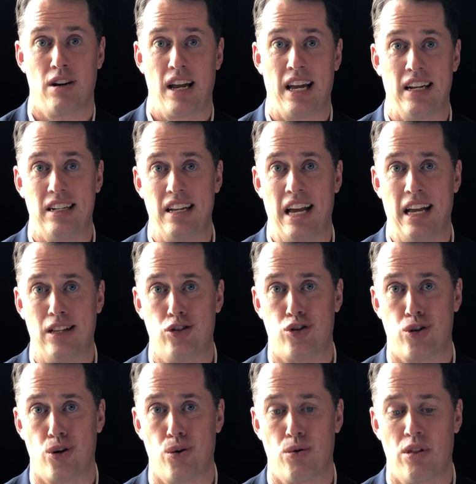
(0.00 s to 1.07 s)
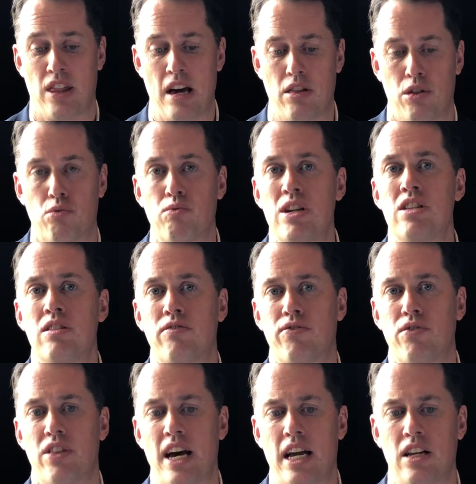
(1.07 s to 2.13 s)
And, and so that the reason
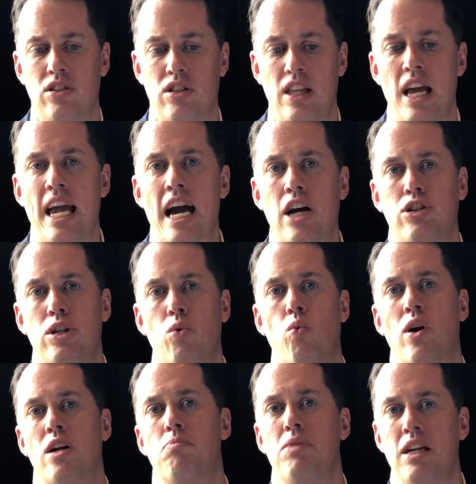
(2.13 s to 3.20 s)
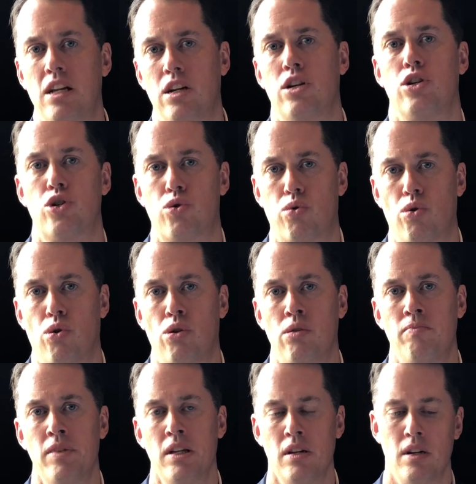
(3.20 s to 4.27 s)
for that is they actually want to be in control
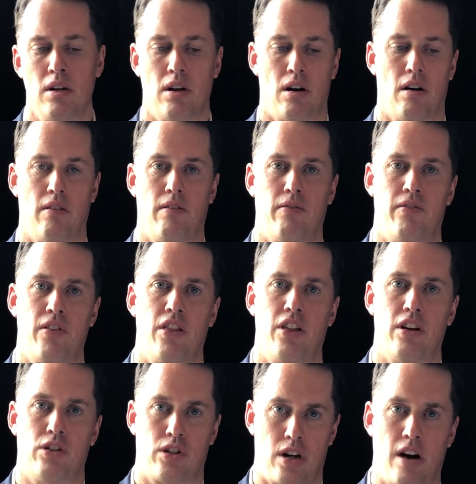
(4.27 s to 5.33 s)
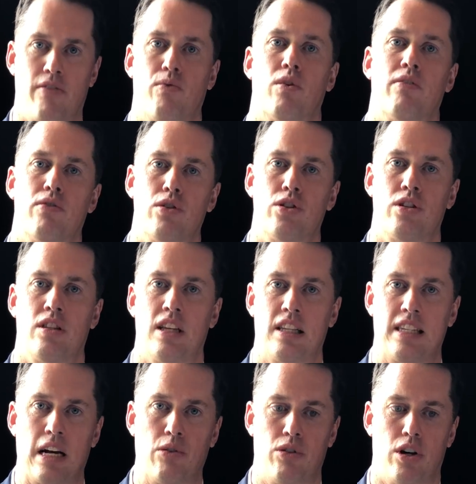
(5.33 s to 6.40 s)
of the software version
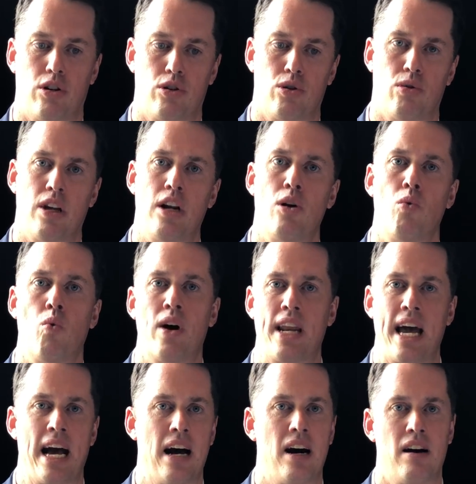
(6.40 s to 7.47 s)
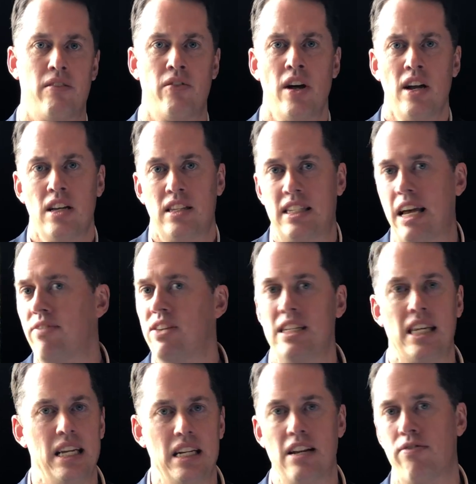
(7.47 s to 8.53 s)
that's out there. So they don't want to have
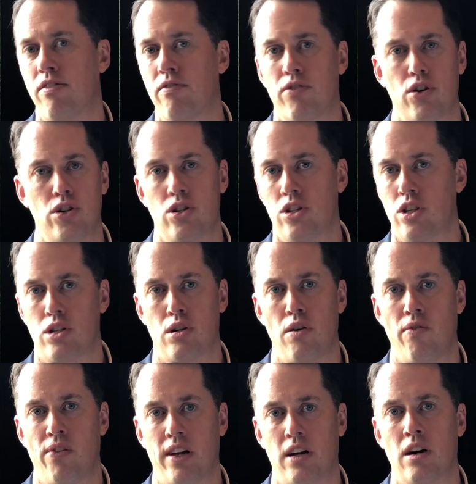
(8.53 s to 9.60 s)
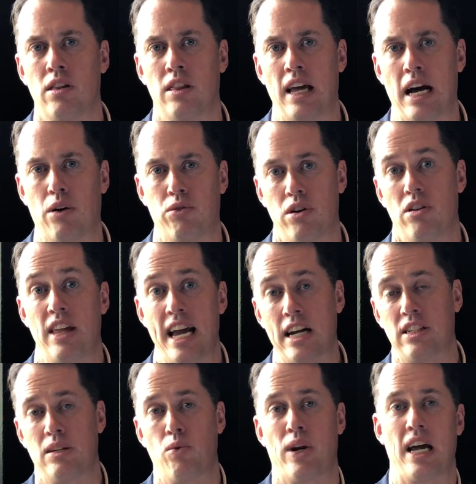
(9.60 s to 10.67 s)
17 different versions of Snowflake on out there. They
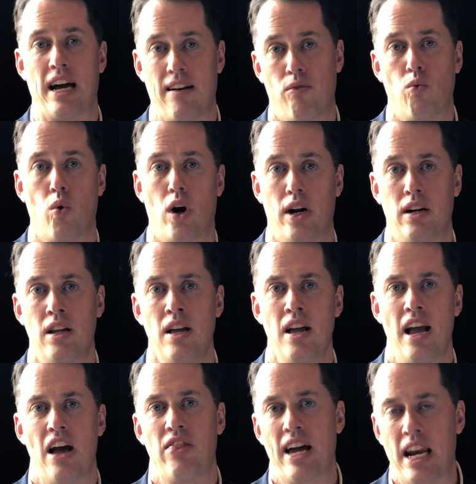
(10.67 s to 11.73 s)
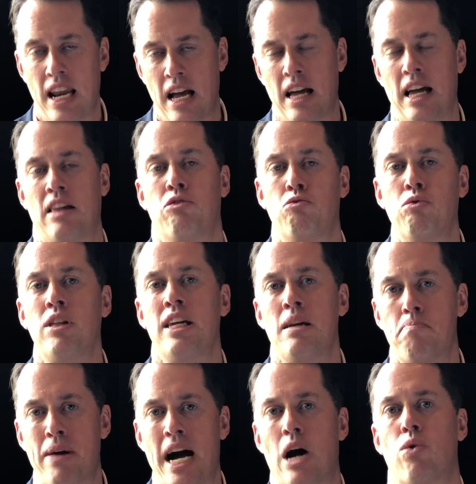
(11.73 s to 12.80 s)
actually want to have one. Mm-hmm. And that really
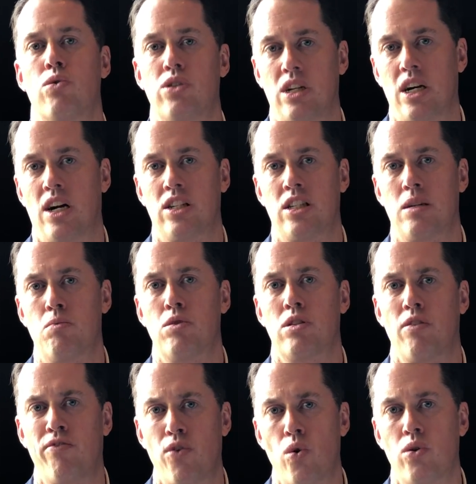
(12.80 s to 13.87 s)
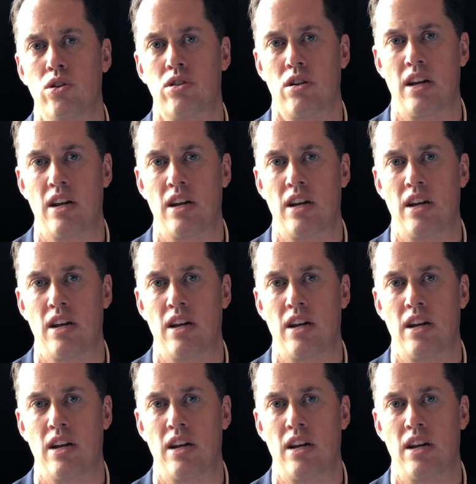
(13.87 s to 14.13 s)
empowers the customer to focus